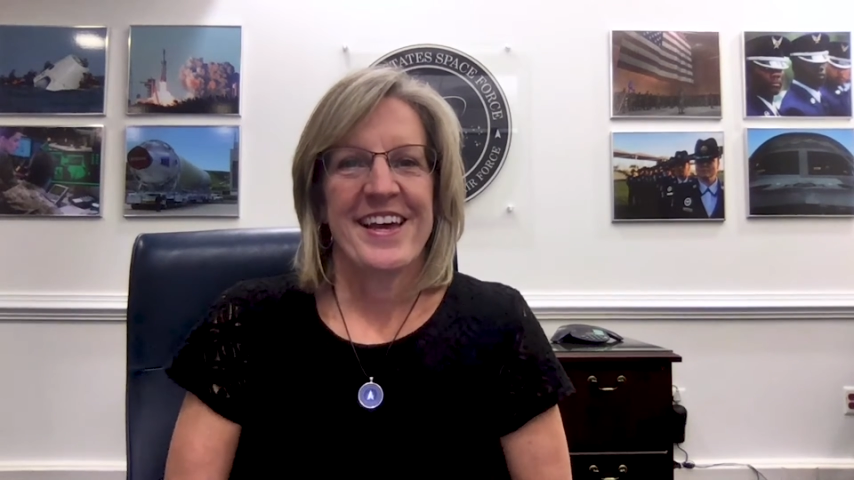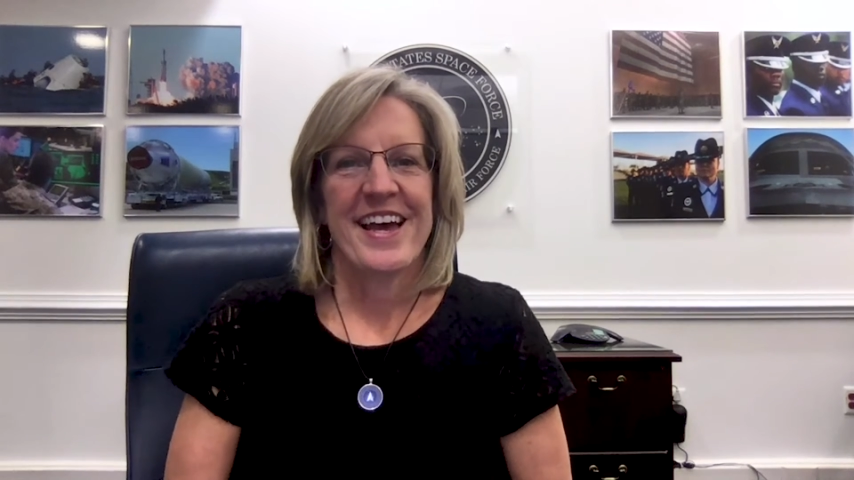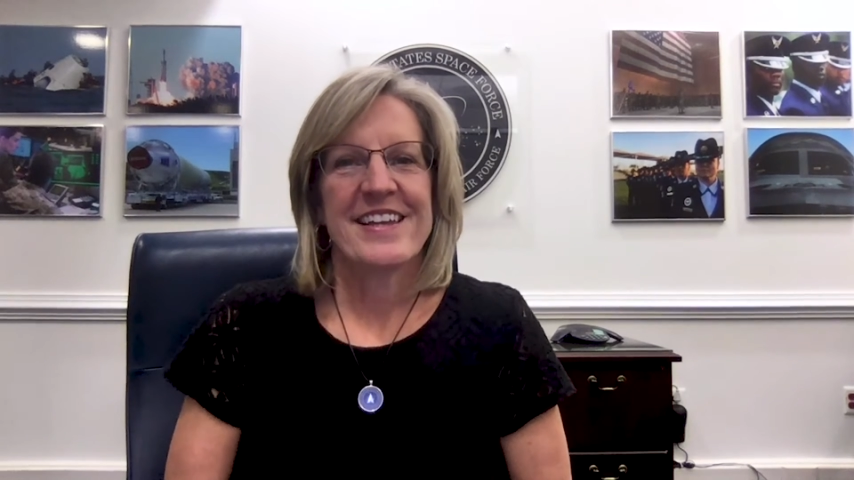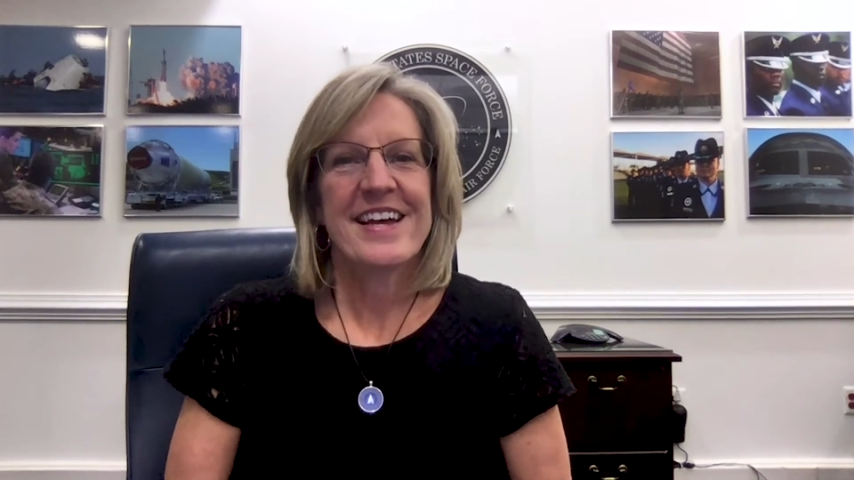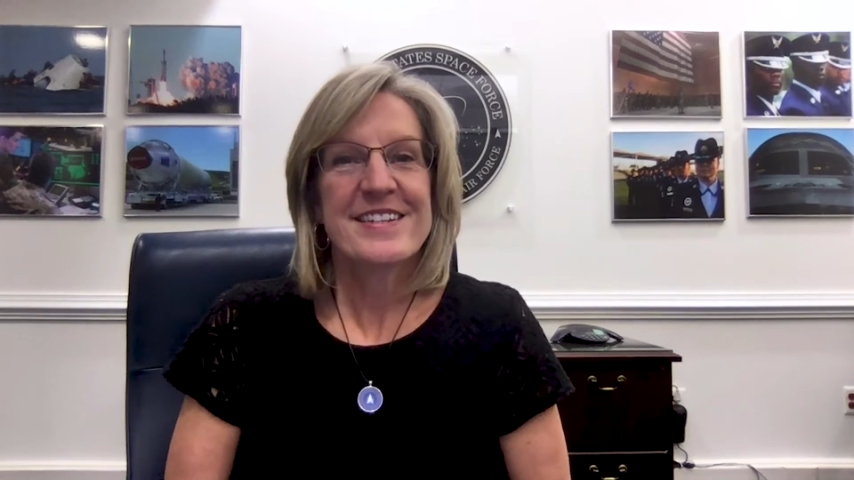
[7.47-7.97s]

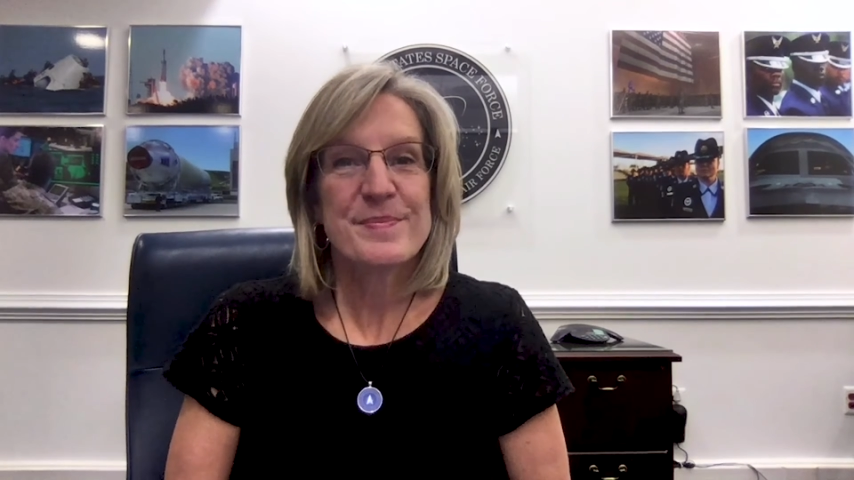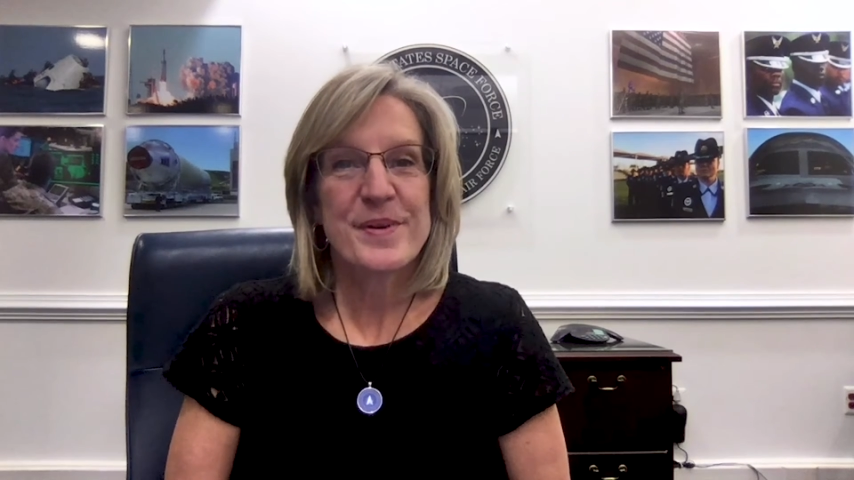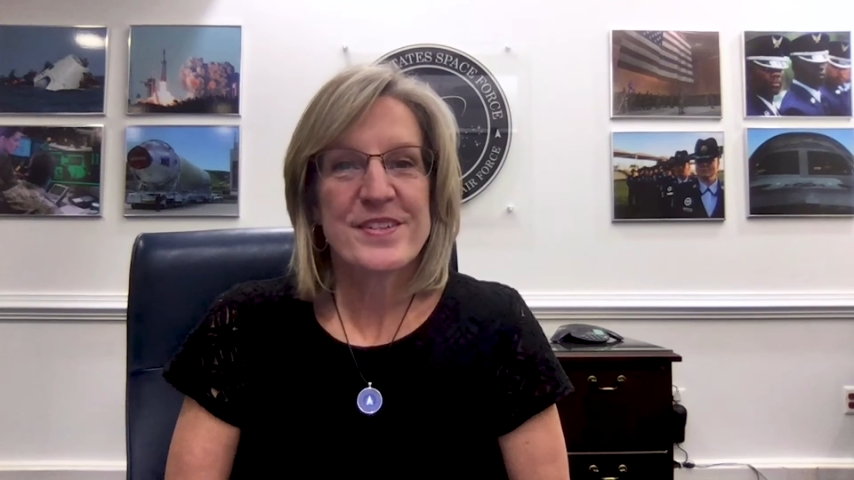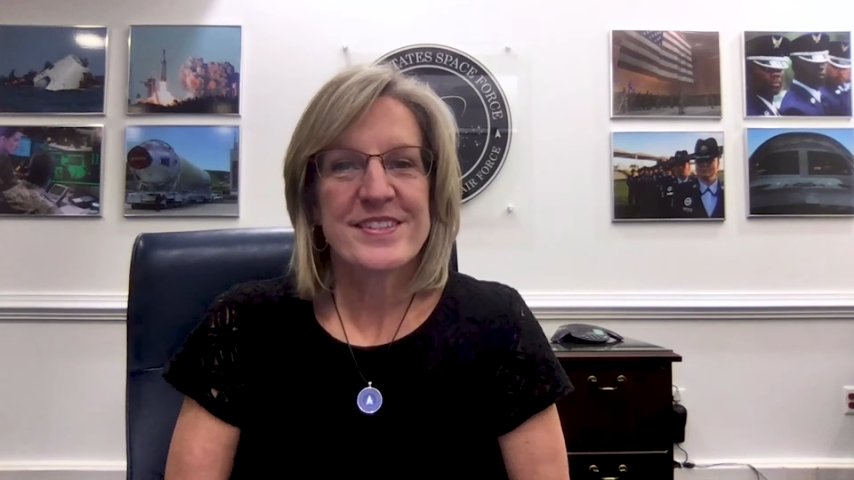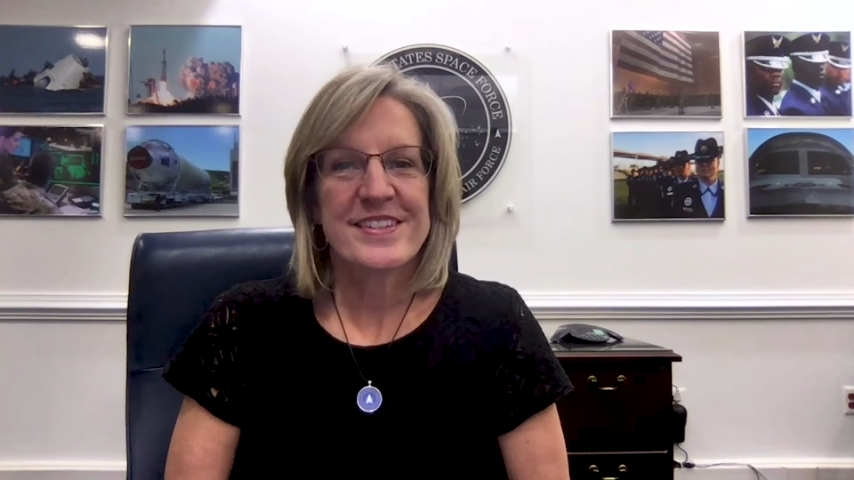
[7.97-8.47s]
I'd like to
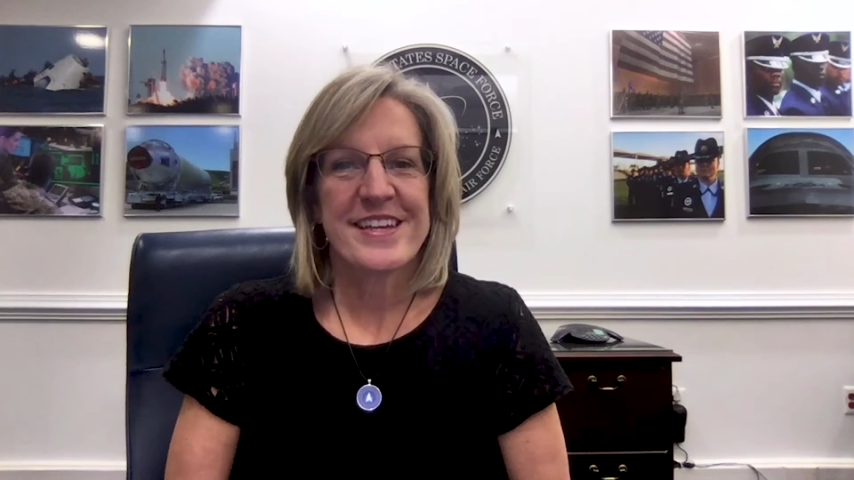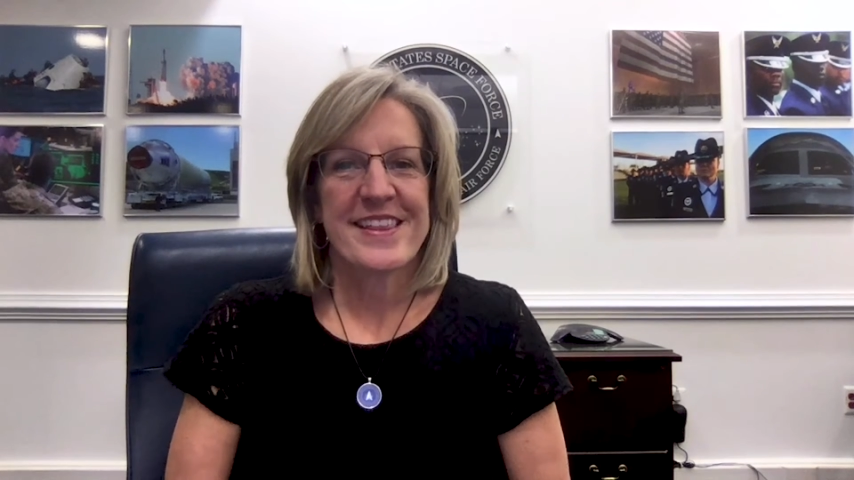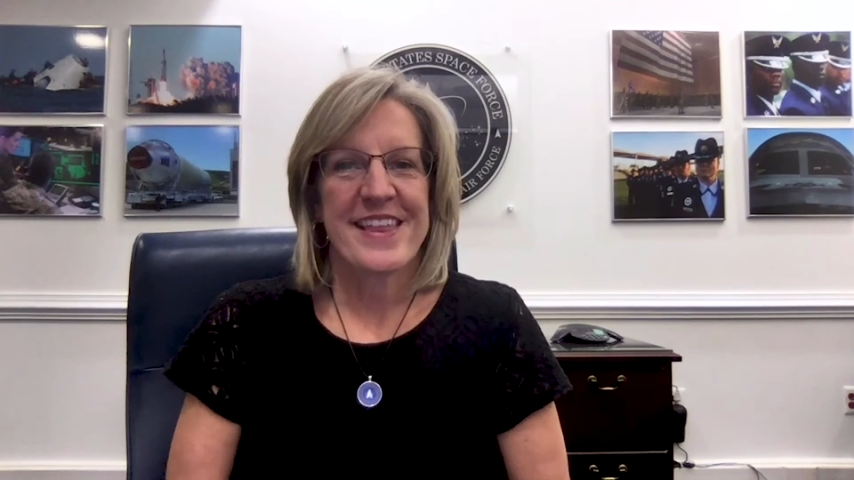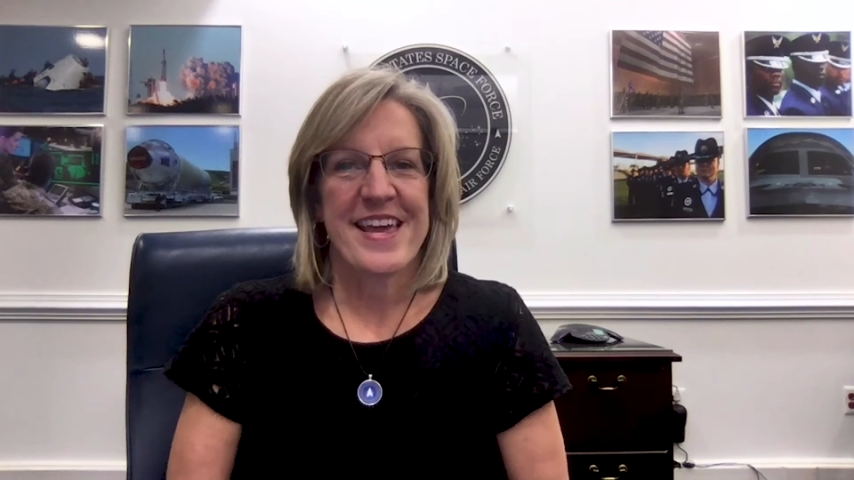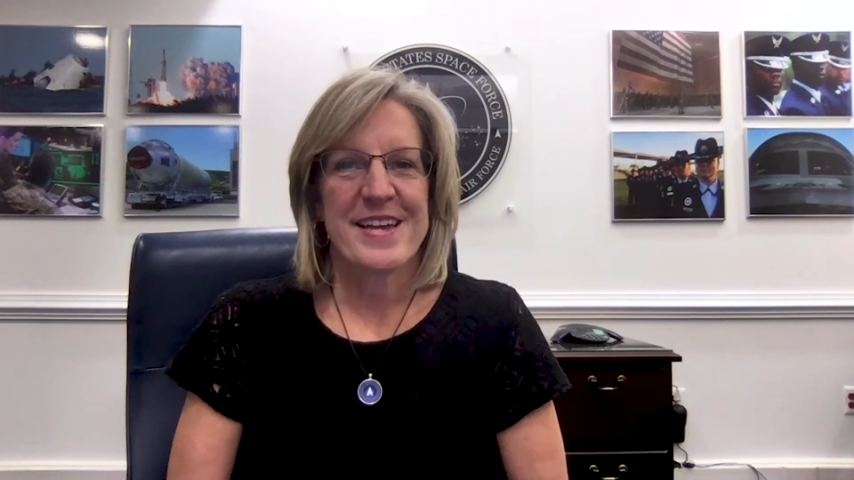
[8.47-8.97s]

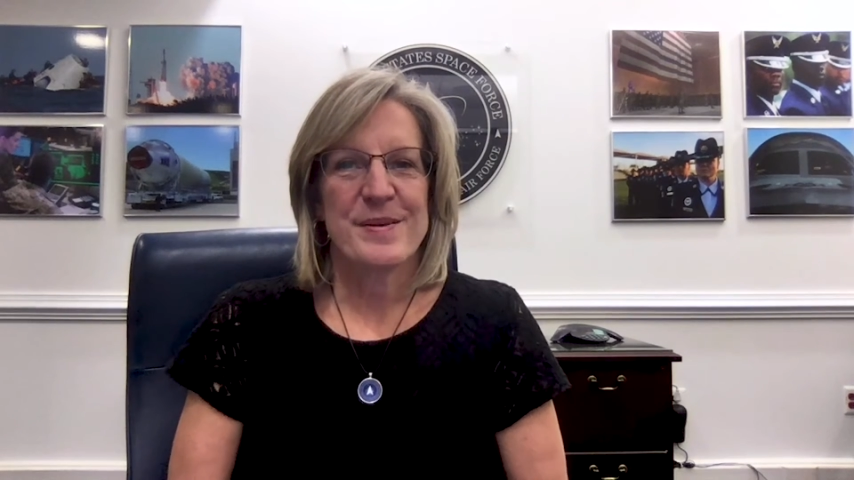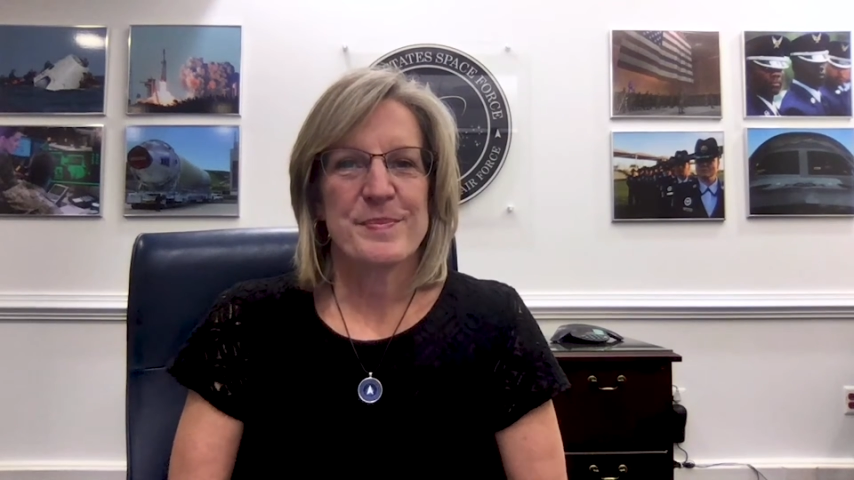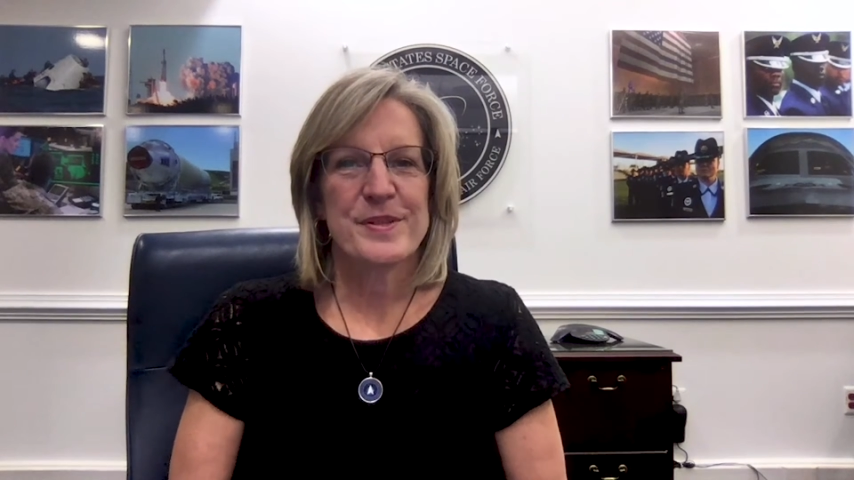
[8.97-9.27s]
personally thank